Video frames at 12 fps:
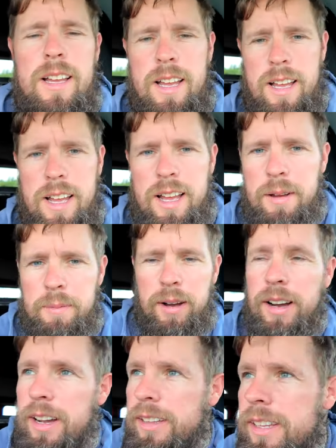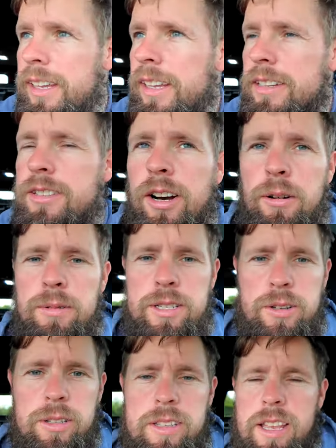Um, I think it's
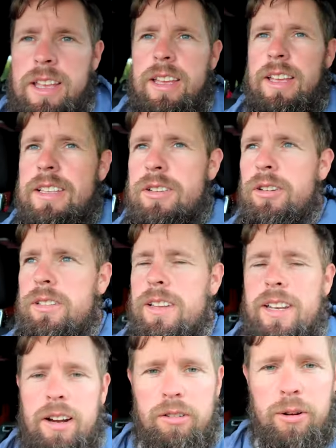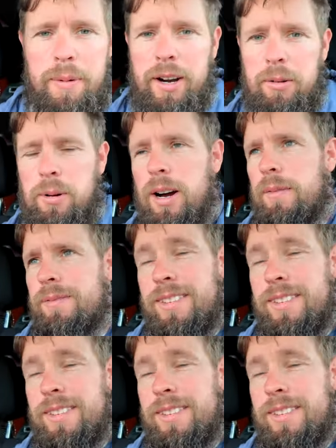always good to it's good to get out no matter what.